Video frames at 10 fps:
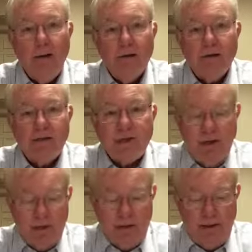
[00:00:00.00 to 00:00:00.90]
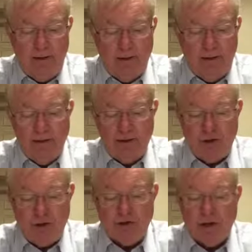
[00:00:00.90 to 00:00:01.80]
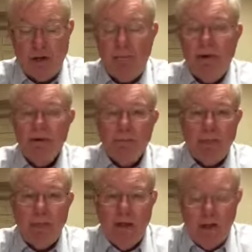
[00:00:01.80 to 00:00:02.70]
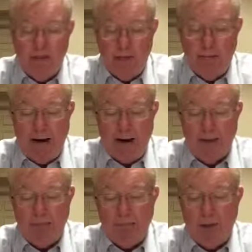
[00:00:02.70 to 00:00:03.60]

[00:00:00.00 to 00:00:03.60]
Suddenly, the insurance companies demanded